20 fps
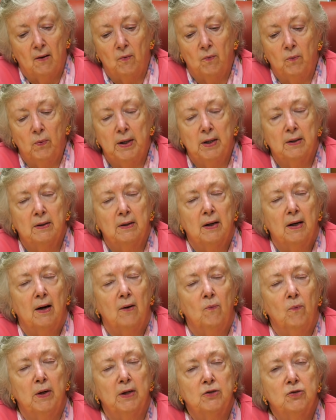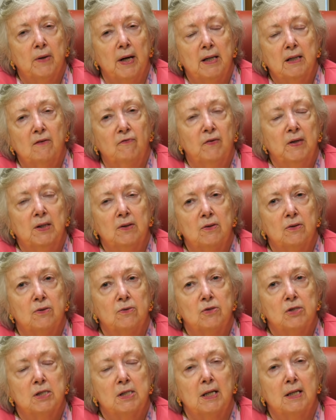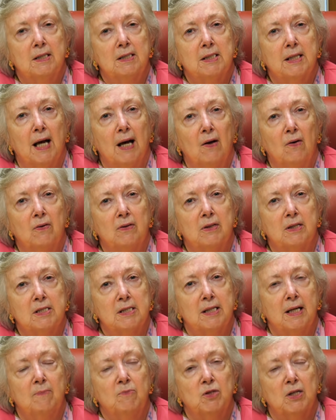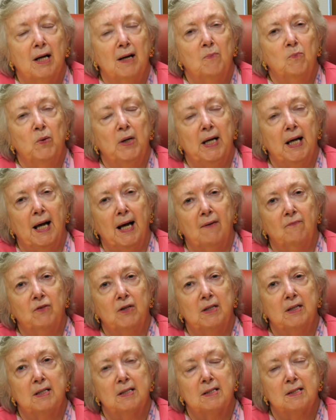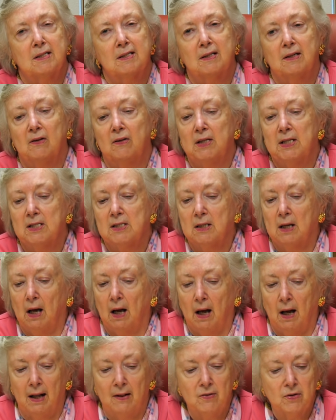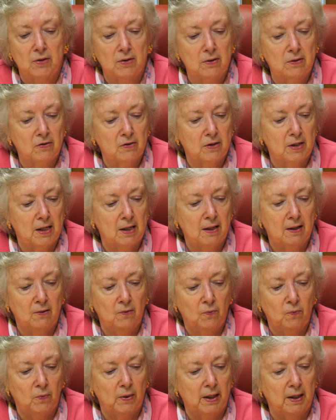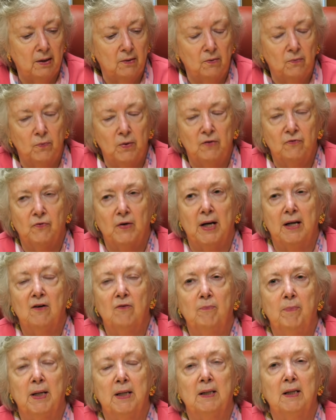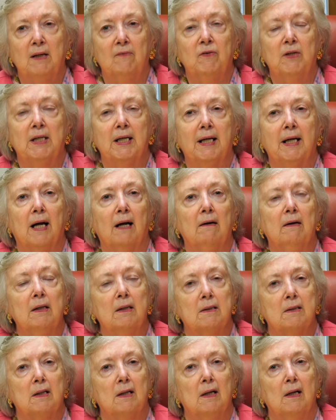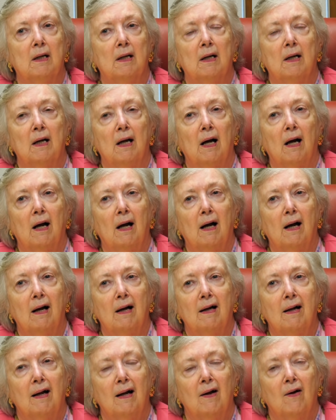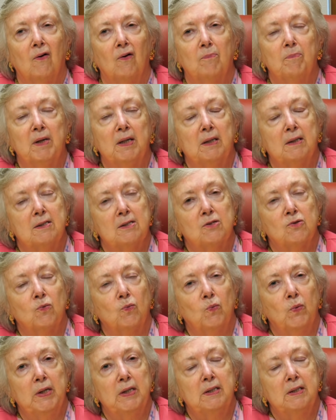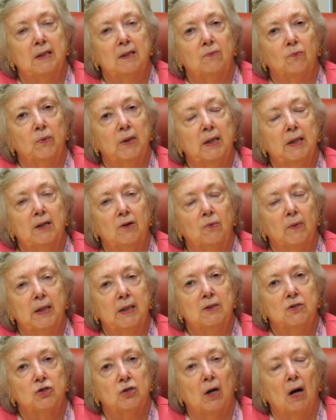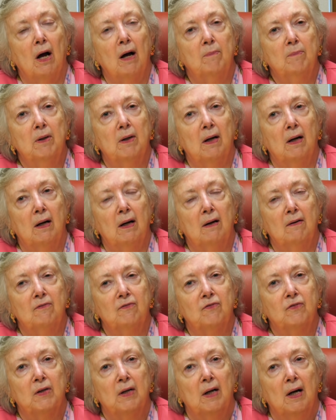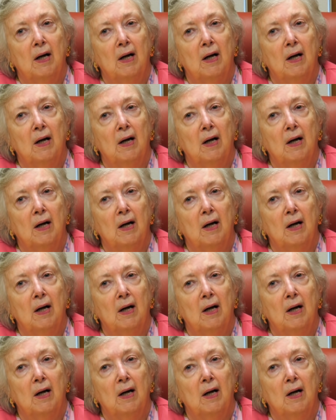we're trying to figure those things out. At the same time, we have this other thing where we've kind of been given a carrot because we did a really great job of